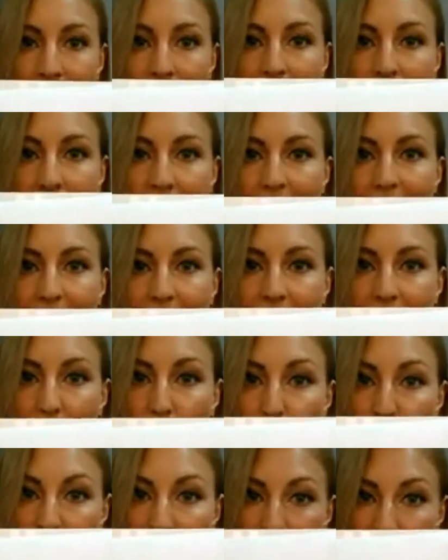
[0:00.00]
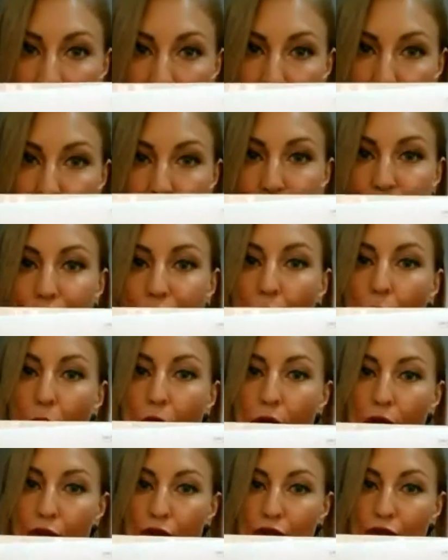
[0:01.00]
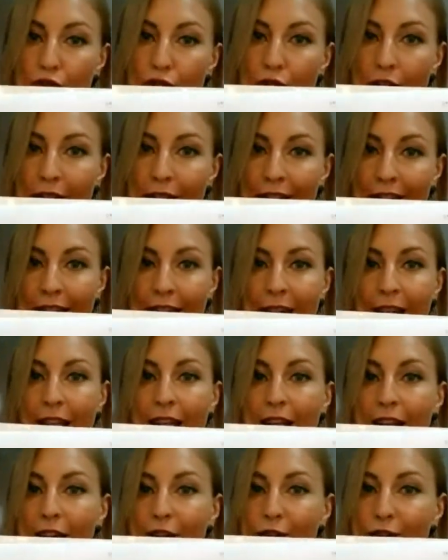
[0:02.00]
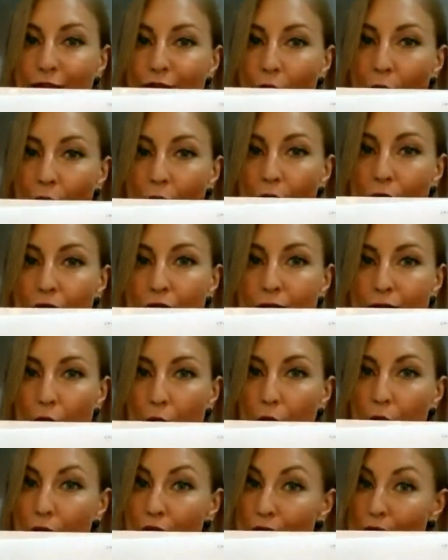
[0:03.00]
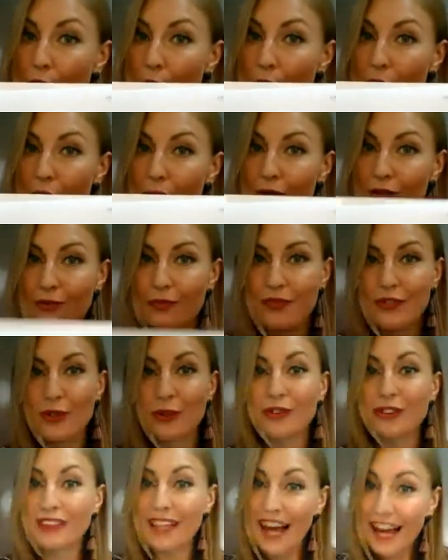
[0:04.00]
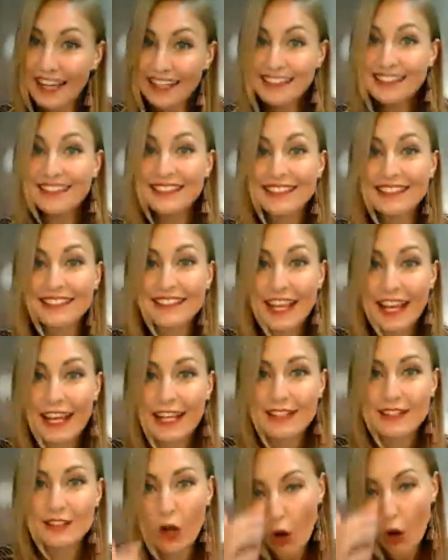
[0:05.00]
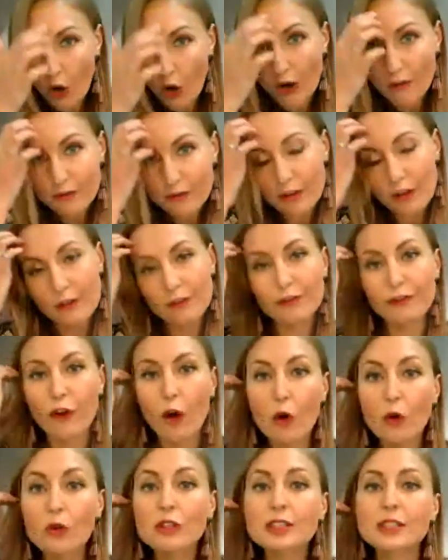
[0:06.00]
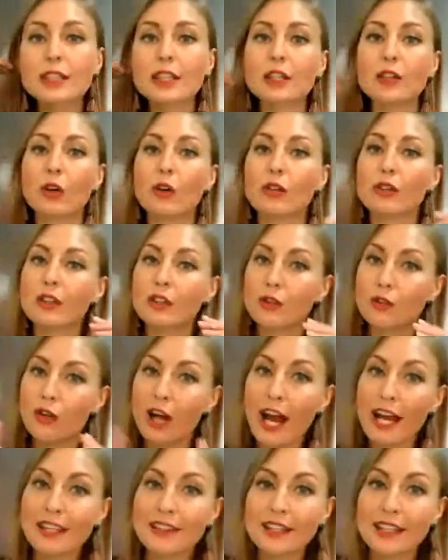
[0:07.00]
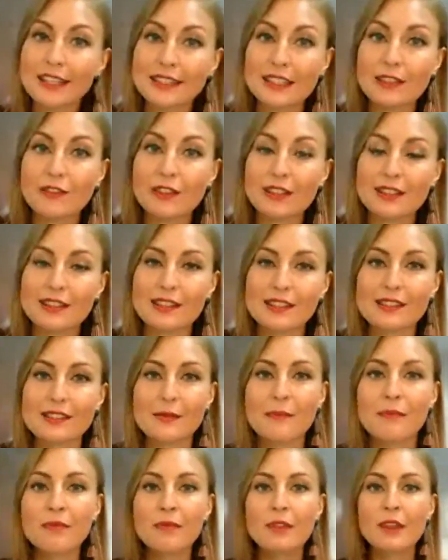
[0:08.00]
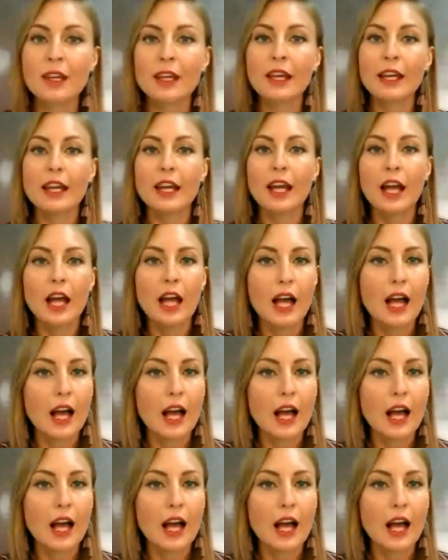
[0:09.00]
So what is it? You need to focus. Focus, focus, focus. So 90 days of focusing on the right activities.